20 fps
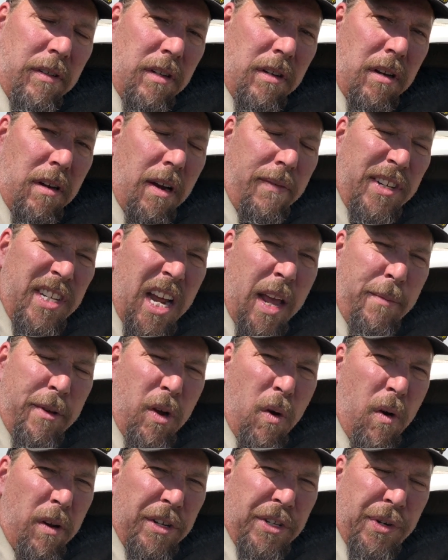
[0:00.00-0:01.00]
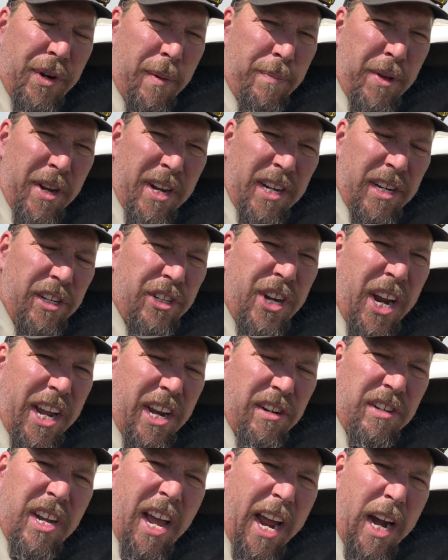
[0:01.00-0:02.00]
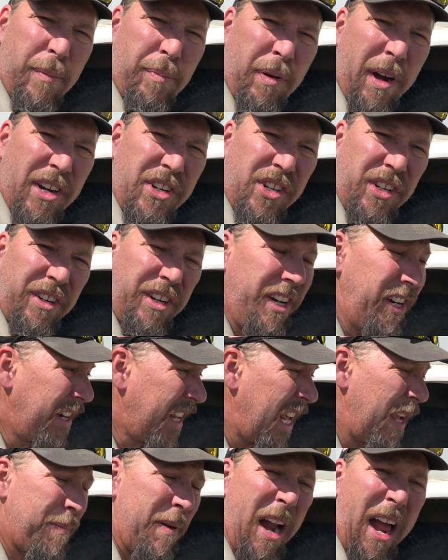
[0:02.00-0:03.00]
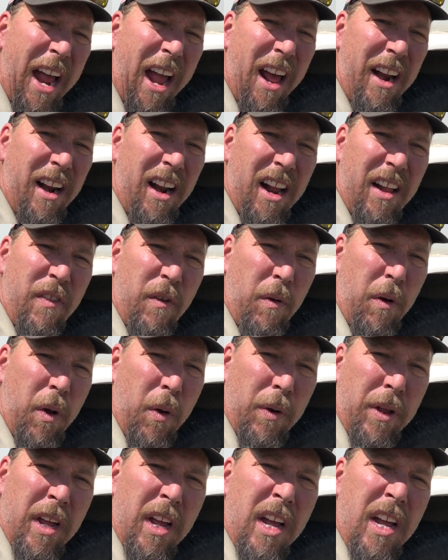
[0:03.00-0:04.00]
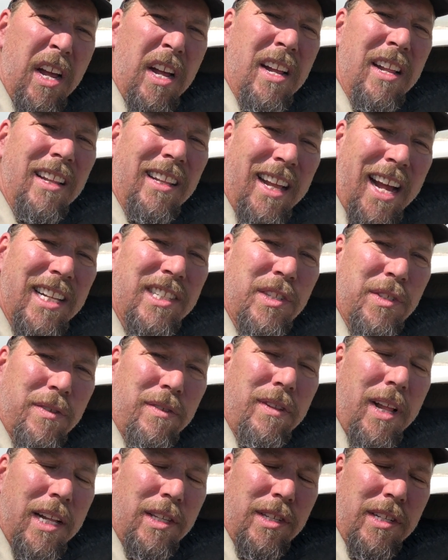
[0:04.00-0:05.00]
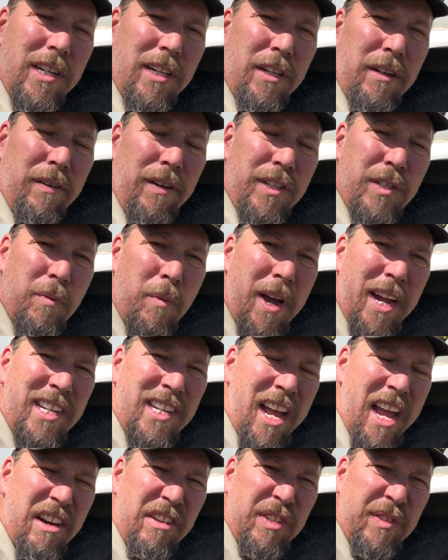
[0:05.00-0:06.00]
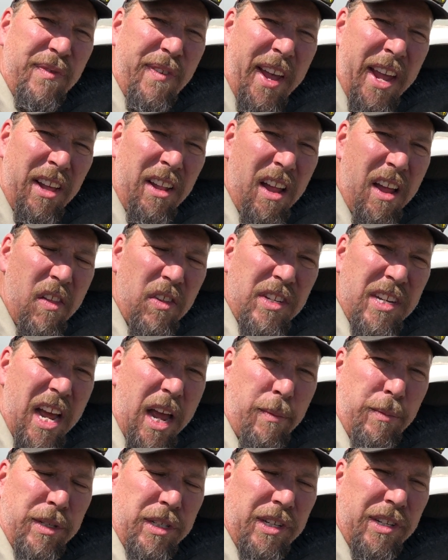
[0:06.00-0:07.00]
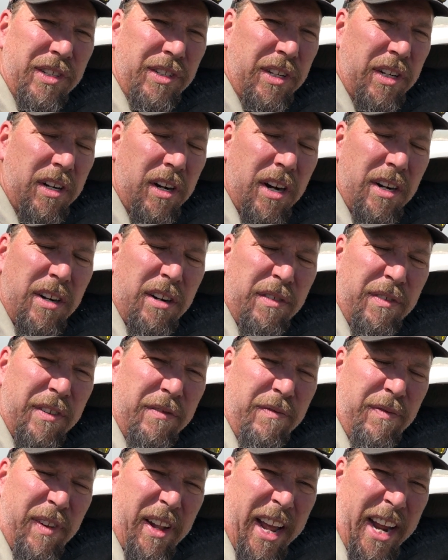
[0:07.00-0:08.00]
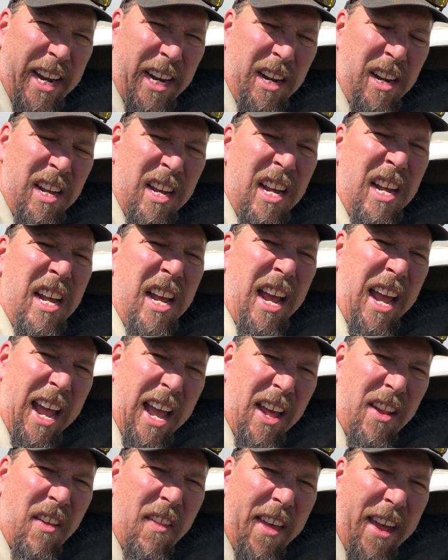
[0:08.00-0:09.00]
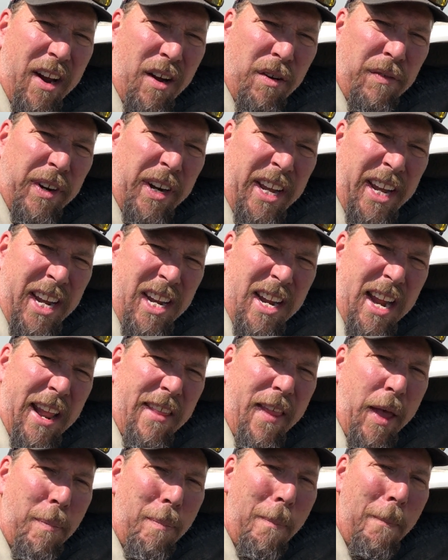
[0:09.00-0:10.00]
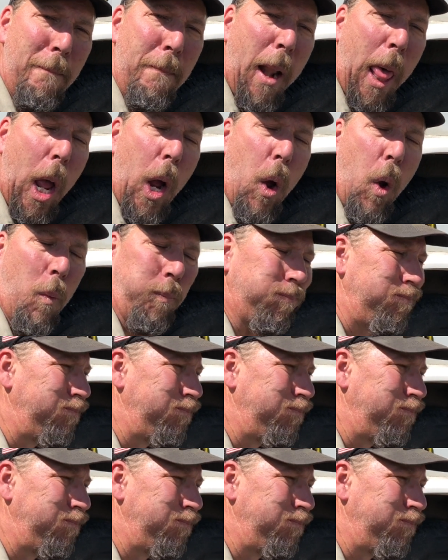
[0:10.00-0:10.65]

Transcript: Every time you go on a trip, you need to check your tire pressure. You need to keep an eye on it on the road. That's another reason why tires fail all the time, is because they're underinflated, and then they overheat and they blow.